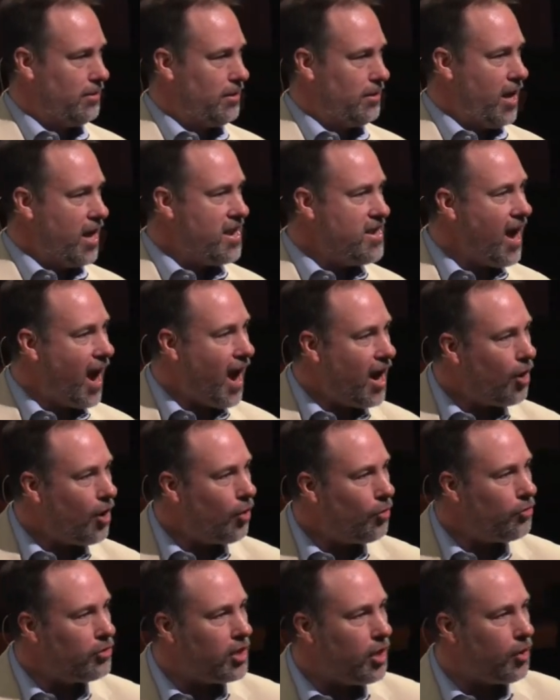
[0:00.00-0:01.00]
And not
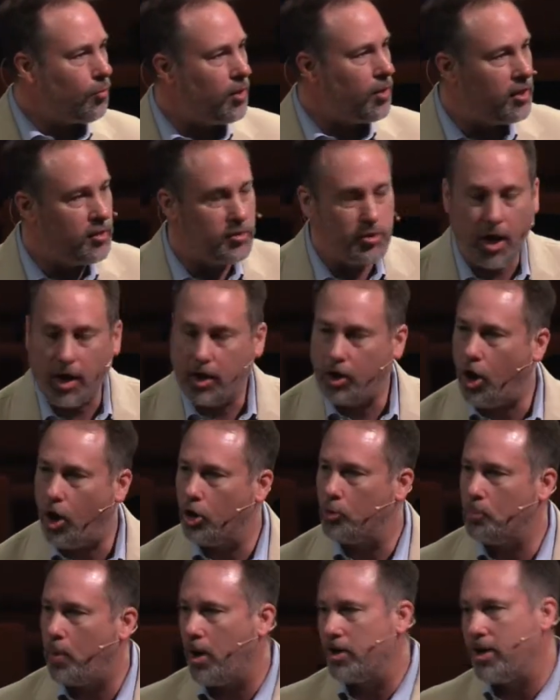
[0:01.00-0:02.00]
only are we called
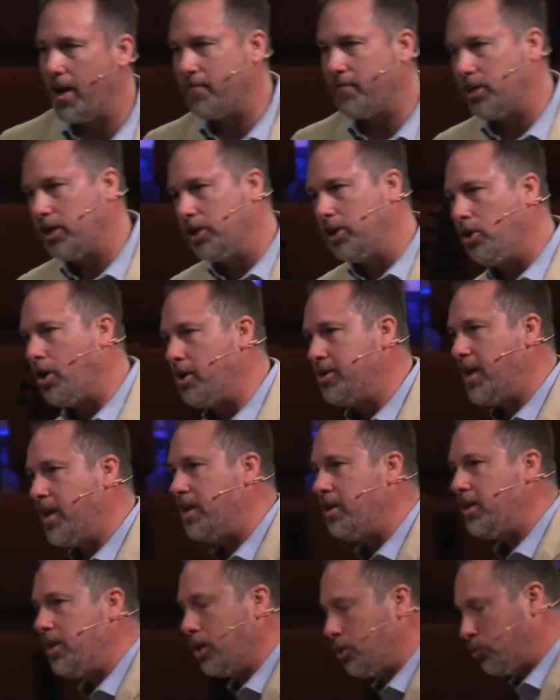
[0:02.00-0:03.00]
upon to have a clear
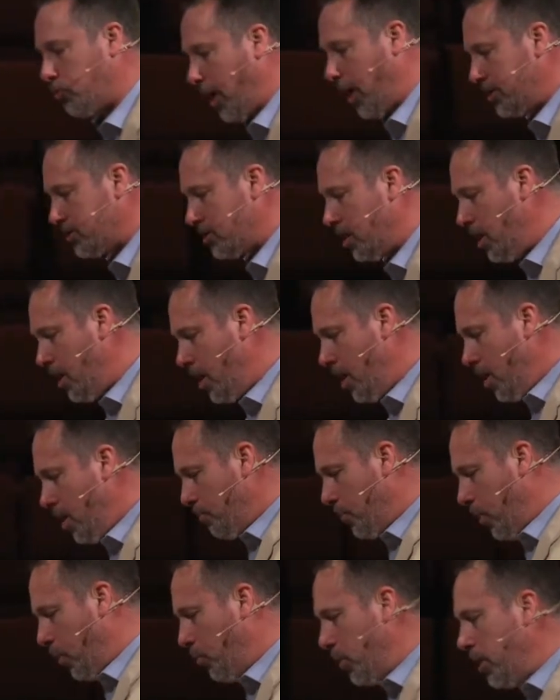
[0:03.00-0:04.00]
identity in Christ,
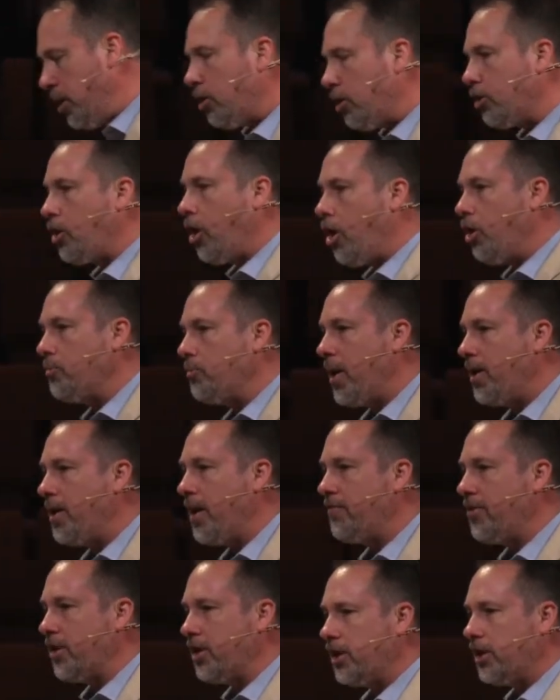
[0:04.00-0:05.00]
but we are called upon to
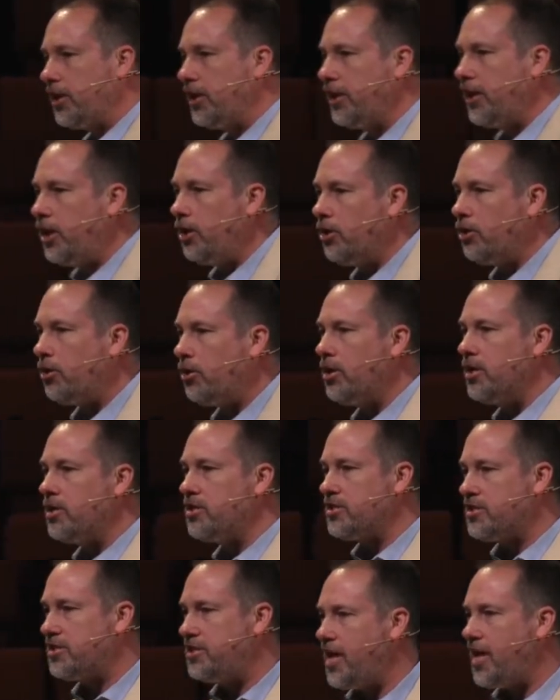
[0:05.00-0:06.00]
have a clear
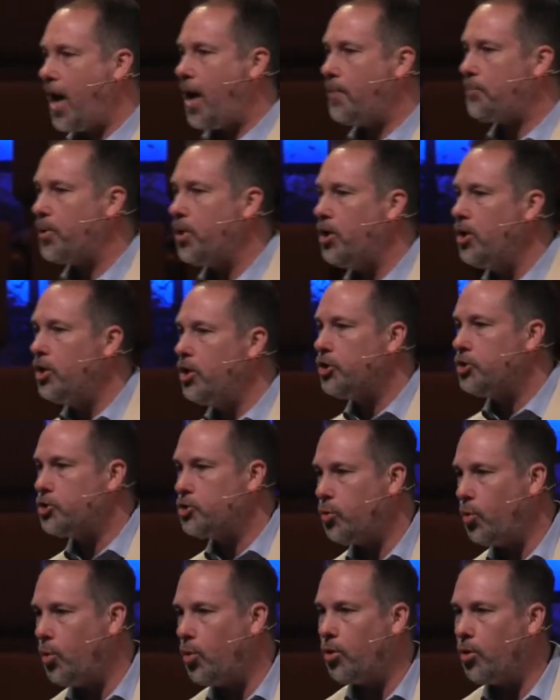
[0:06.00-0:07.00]
step
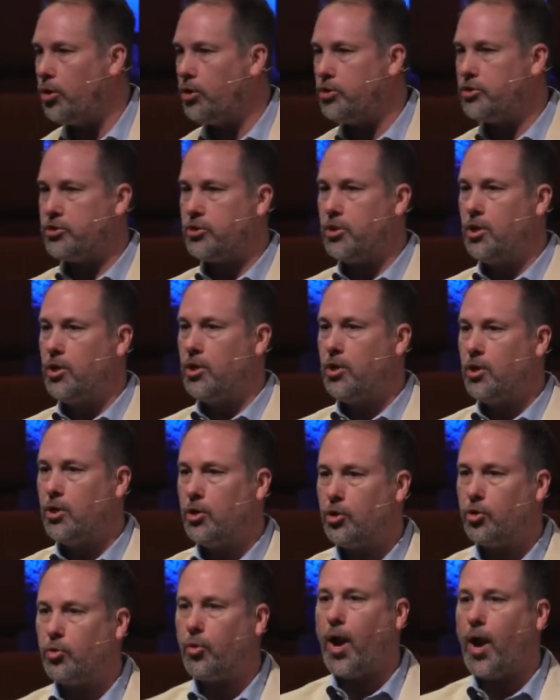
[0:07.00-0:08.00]
towards
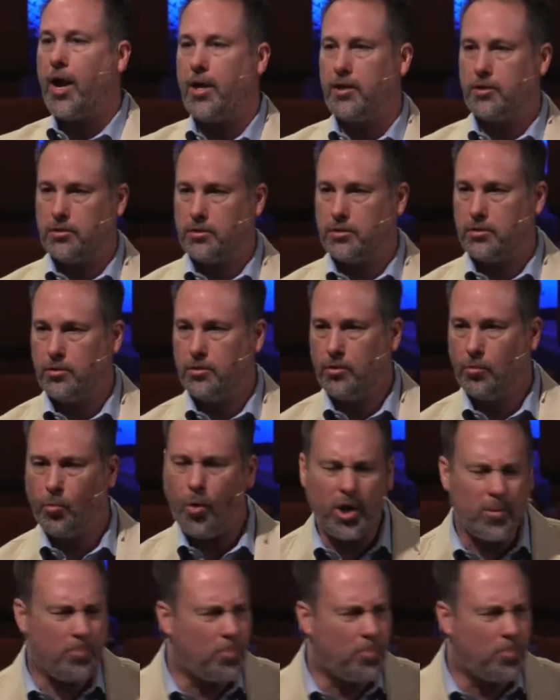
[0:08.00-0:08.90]
Christ. What did